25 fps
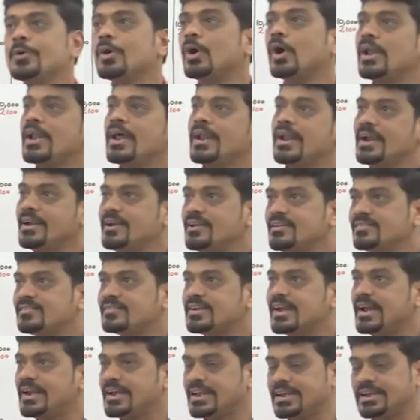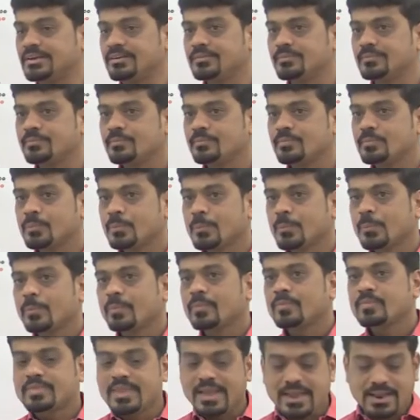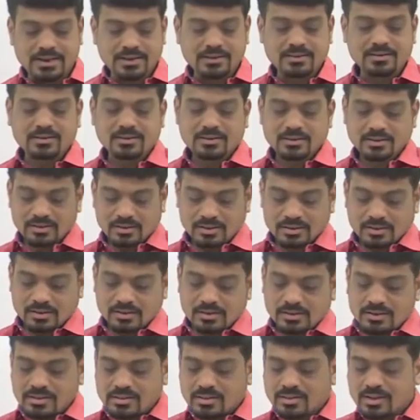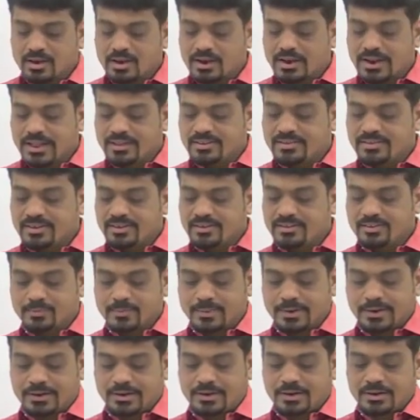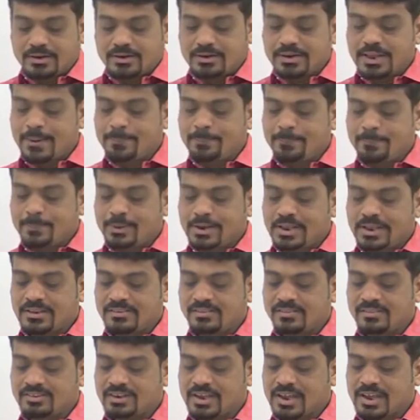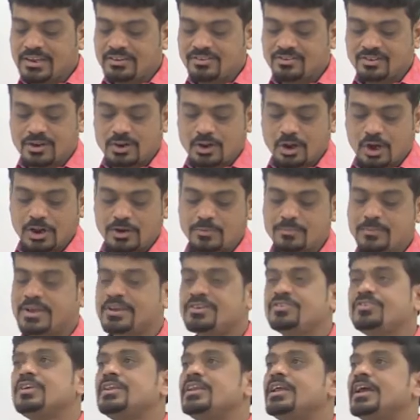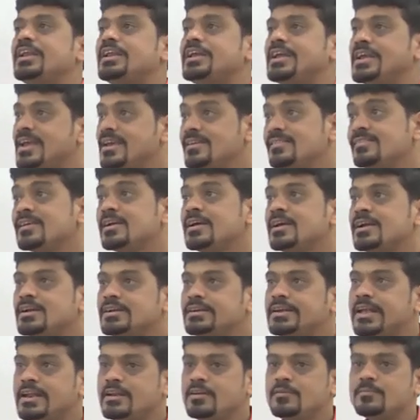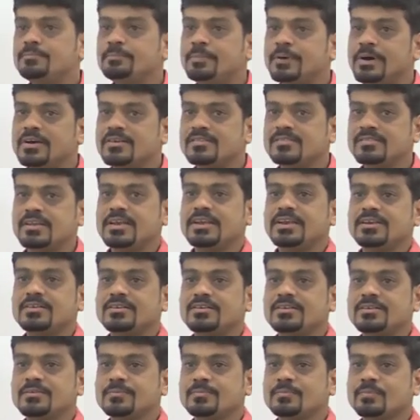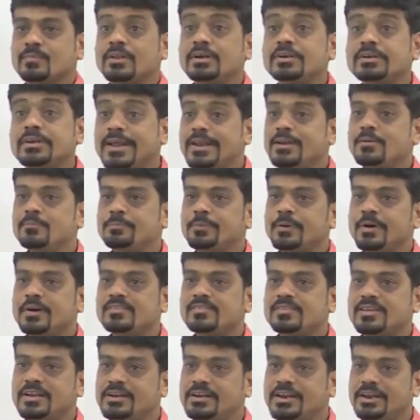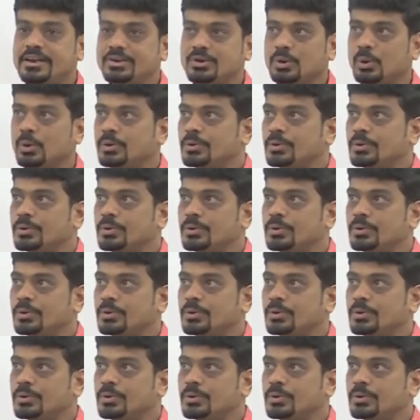are understanding. Then, third adjustment. Depreciation on machinery is 10%. 10% they told.